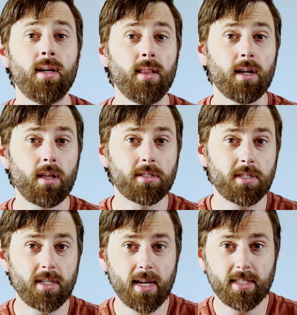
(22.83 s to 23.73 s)
Legolas'
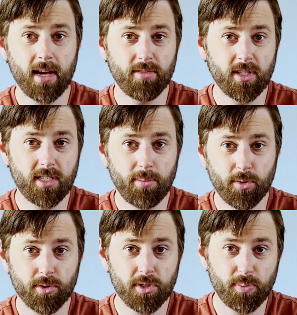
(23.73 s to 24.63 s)
stats have the
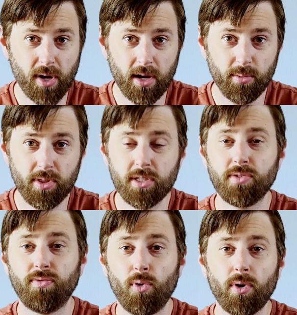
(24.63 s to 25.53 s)
typical spread, with his
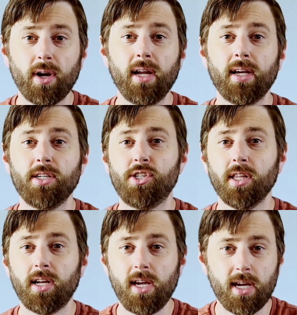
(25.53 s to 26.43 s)
4 in
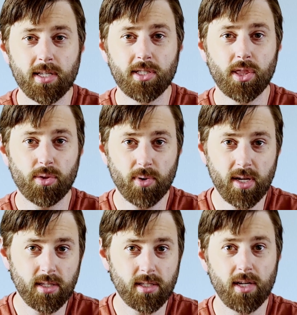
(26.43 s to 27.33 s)
agility, his
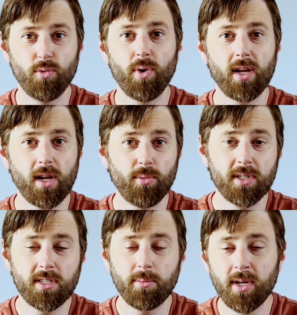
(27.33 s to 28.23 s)
3s in wit and
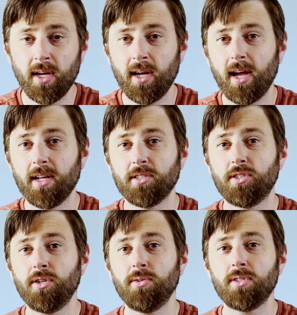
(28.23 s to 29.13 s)
wisdom, and his
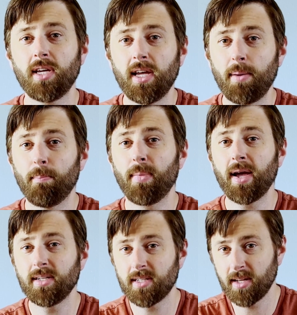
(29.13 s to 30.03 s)
2s in
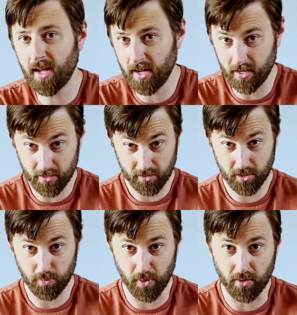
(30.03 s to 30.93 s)
might and
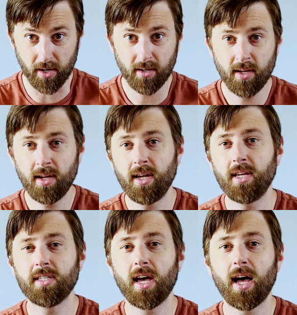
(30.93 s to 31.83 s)
spirit.
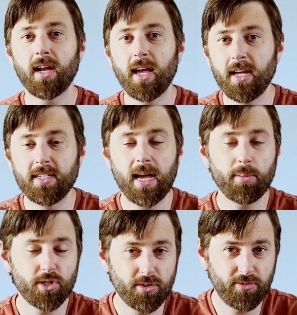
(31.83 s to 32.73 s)
He's got a
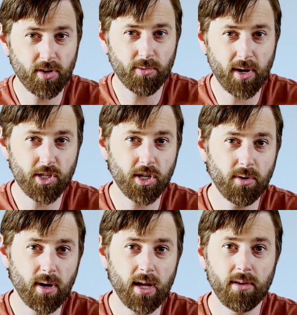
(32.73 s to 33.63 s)
damage to fear
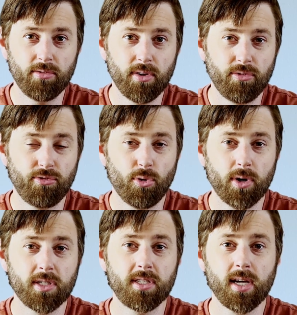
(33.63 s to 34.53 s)
ratio of 4
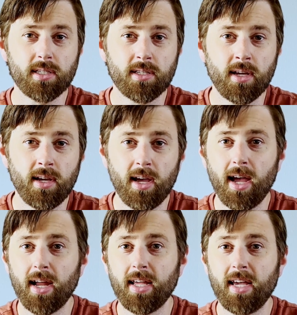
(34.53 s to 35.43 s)
to 6,
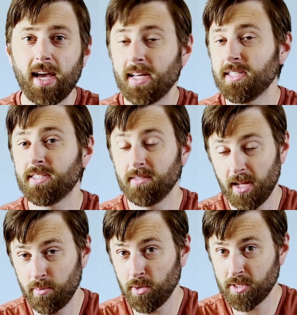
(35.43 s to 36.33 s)
and he has,
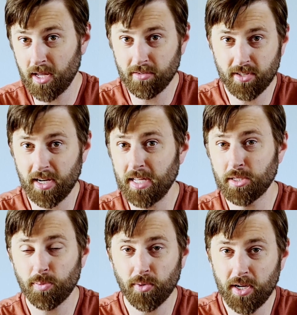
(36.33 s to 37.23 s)
like most elves, an
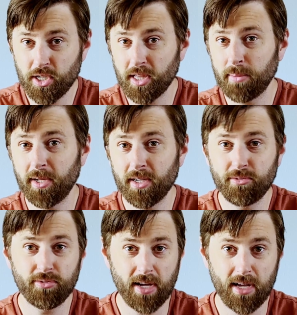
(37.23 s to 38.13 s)
inspiration limit of
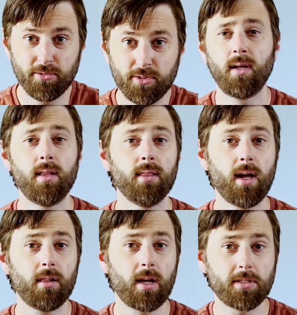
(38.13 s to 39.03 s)
5.
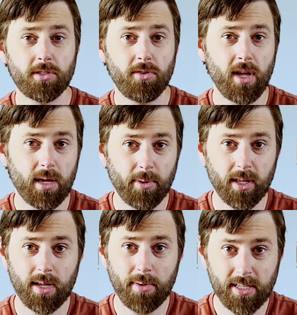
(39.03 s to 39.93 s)
Legolas' unique
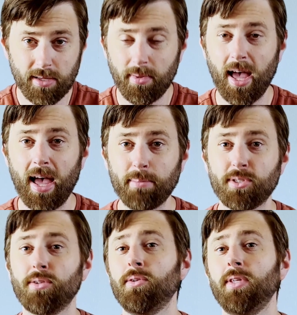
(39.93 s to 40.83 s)
ability makes him
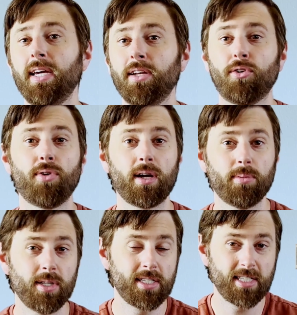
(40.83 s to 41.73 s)
absolutely
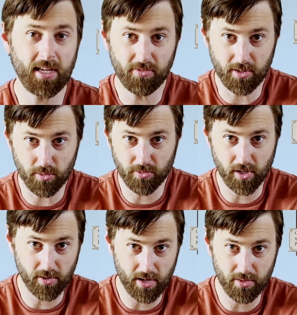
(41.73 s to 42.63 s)
incredible at safely moving
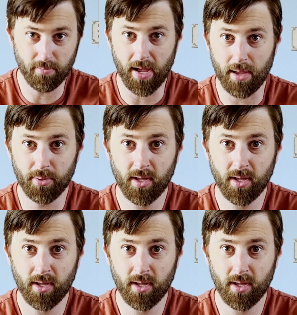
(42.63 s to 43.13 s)
around the map.